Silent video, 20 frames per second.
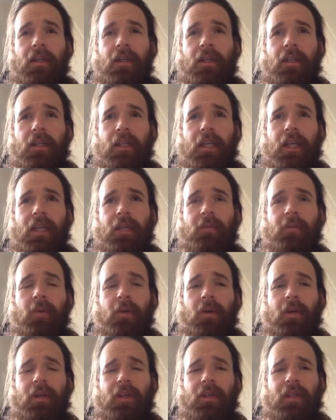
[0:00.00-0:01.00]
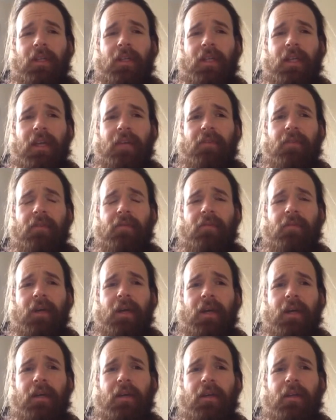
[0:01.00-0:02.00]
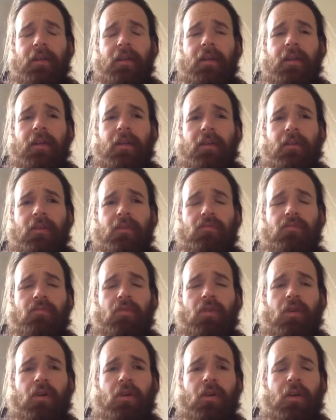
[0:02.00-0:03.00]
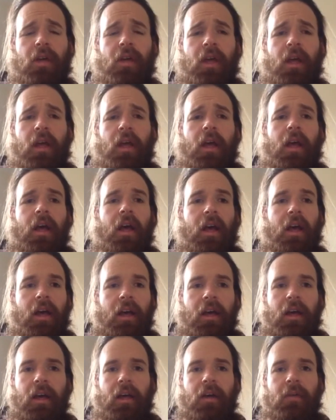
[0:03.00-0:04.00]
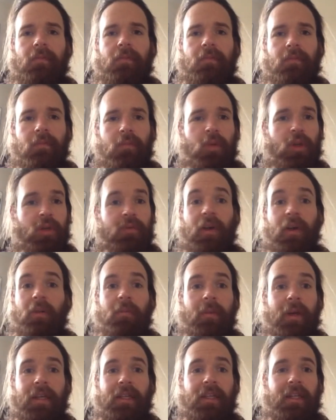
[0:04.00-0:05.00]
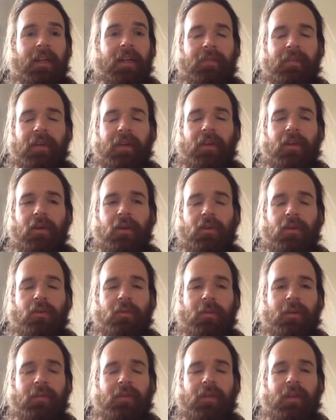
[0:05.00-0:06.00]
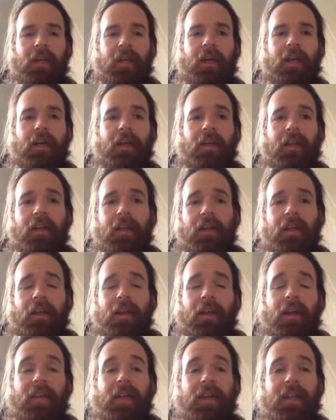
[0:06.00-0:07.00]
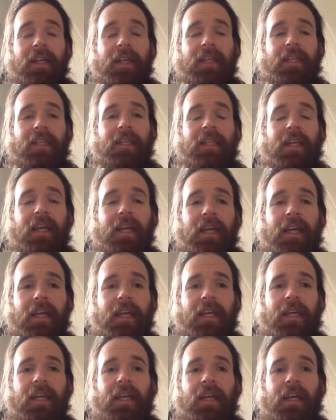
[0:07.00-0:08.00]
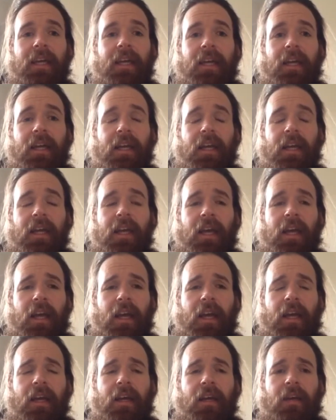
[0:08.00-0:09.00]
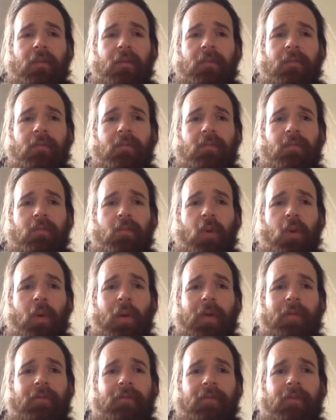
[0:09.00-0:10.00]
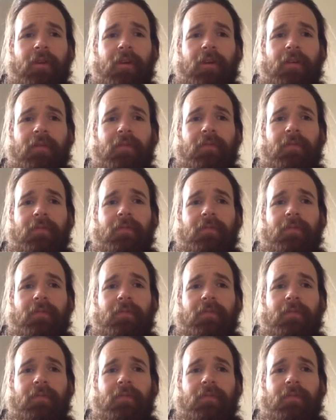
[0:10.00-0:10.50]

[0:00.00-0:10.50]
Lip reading: 6.7 mile run. Which felt amazing. I felt awesome after that. And then yesterday, we went for a